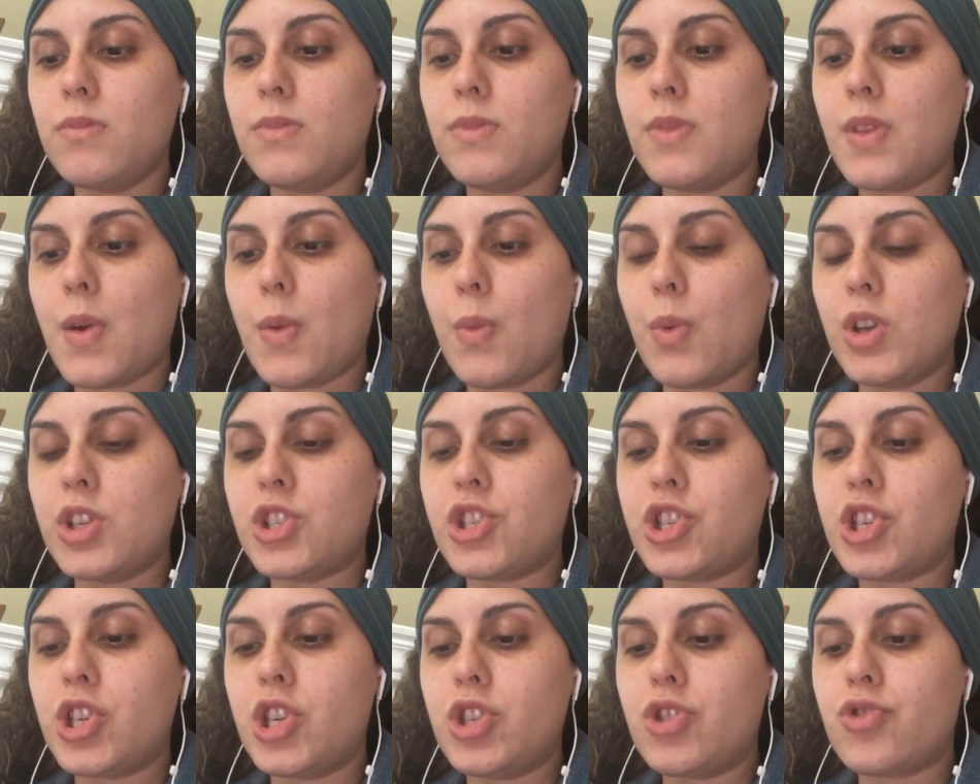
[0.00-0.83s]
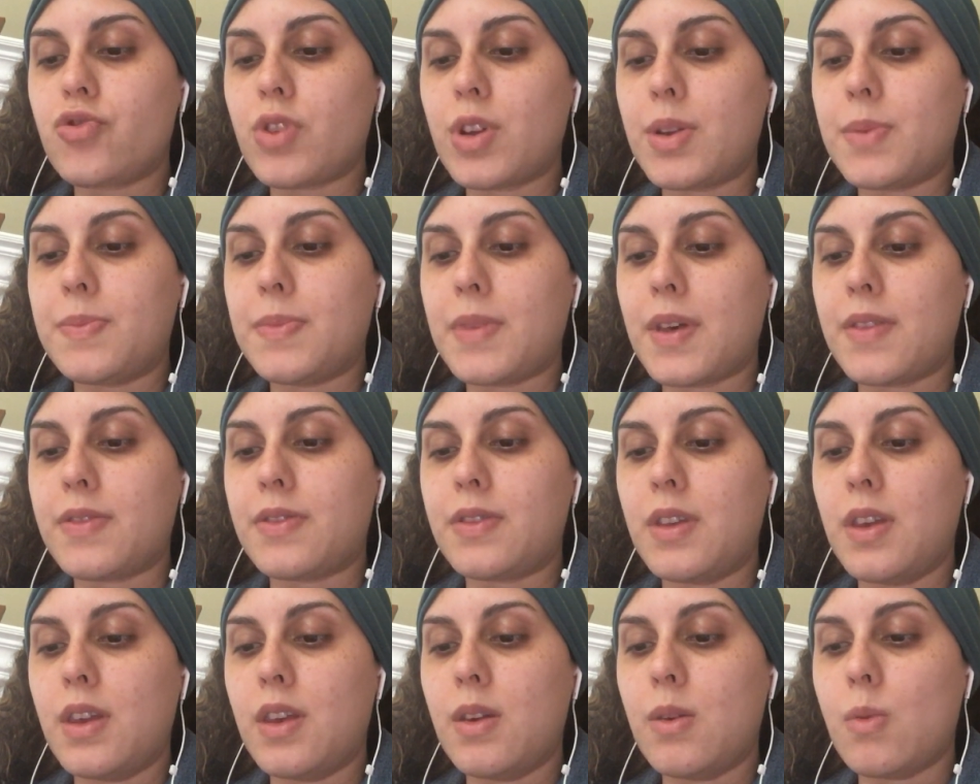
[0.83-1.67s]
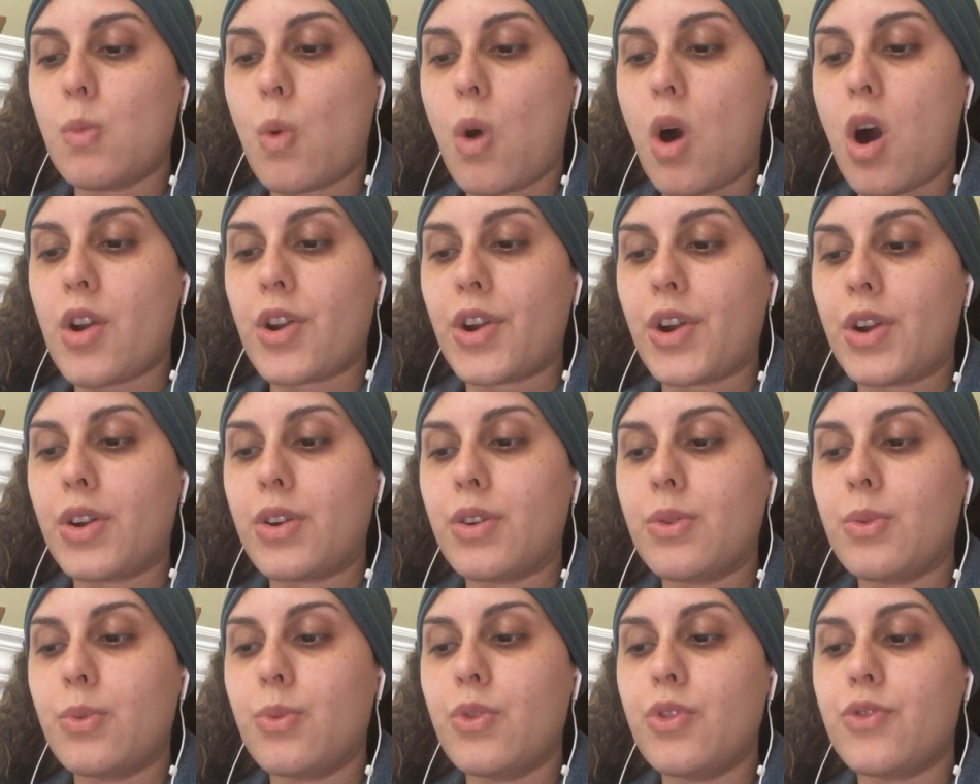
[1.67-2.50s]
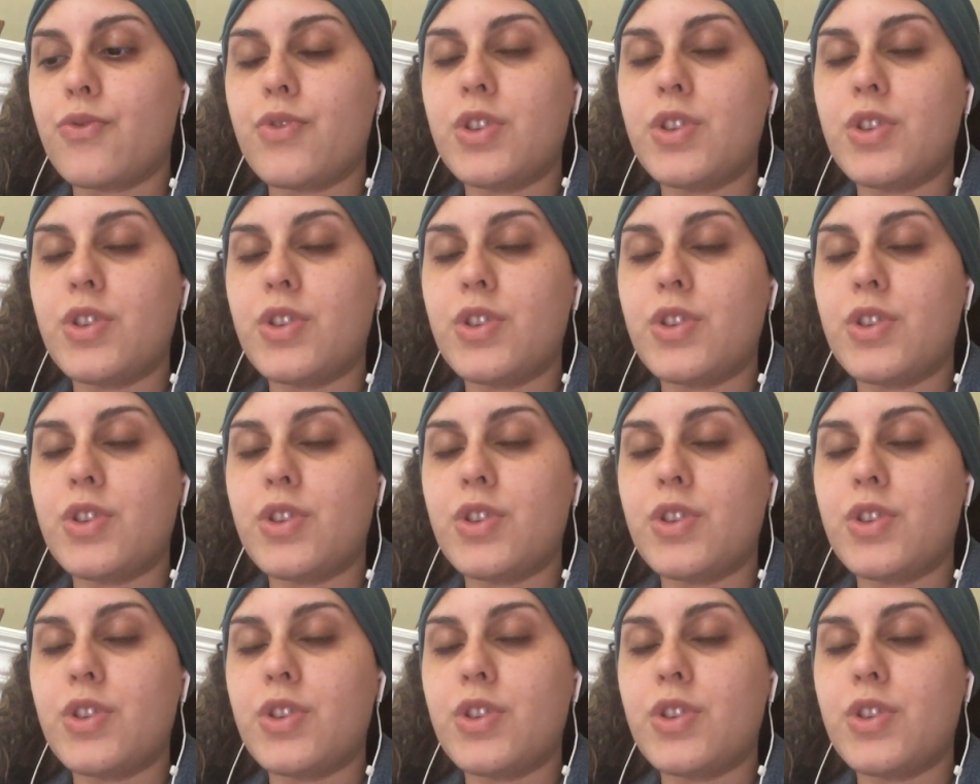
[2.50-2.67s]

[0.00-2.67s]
when she dreamed that the water would